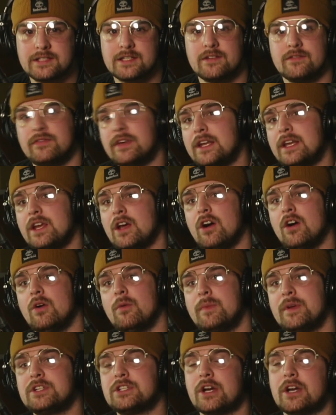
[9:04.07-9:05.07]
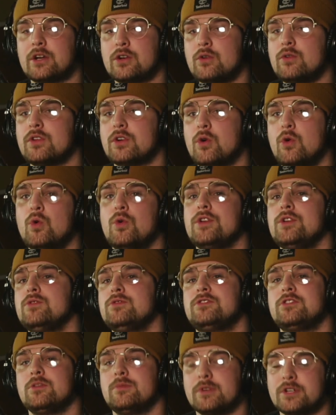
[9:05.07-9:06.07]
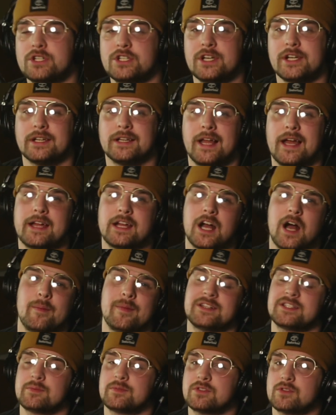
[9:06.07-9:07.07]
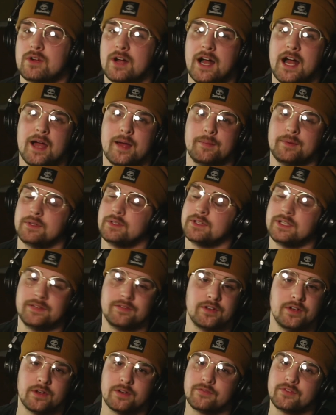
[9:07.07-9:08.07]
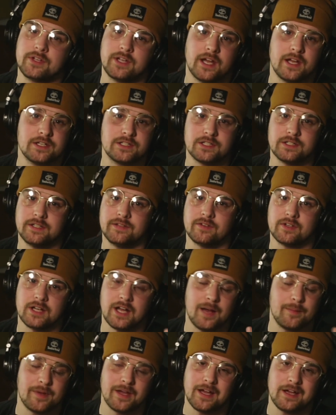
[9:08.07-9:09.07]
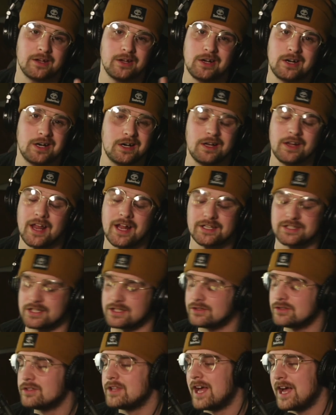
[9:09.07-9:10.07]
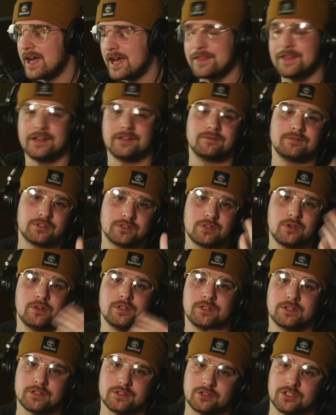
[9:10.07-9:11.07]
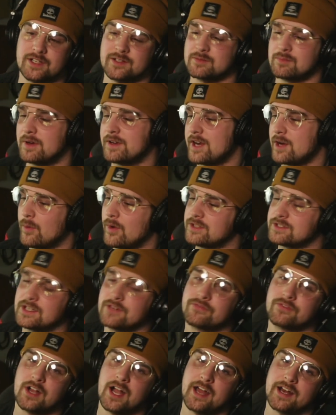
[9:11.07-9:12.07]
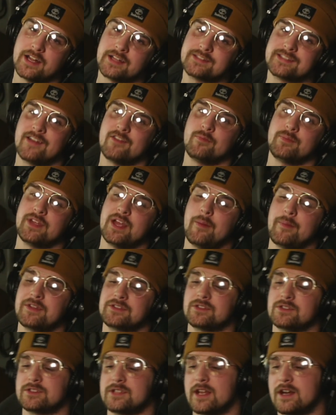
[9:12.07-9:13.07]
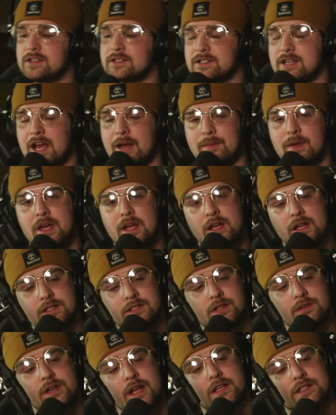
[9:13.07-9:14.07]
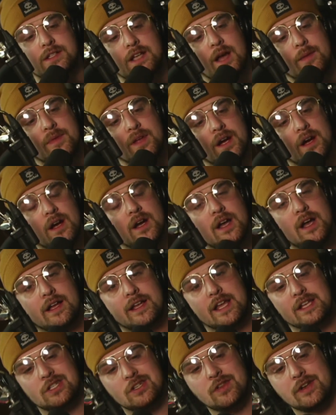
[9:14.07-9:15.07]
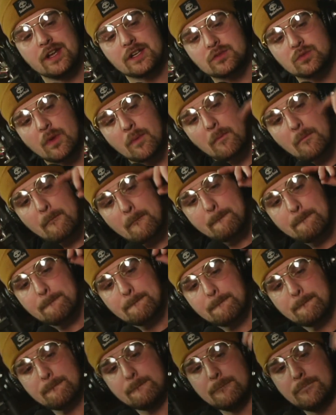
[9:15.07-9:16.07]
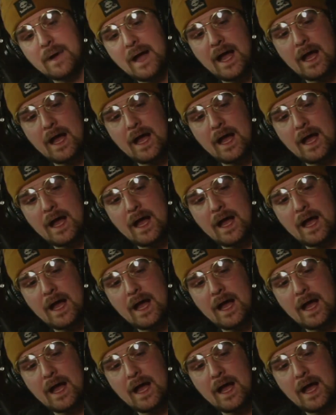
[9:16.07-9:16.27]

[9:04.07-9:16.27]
video, be sure to do the cool YouTuber shit. Like, comment, subscribe, leave a notification, leave a comment, all that shit. Do that, and then tune into the streams Monday, Wednesday, Friday at 7 p.m. Eastern Standard Time. Until next time, y'all. Catch you on the next one. Bye.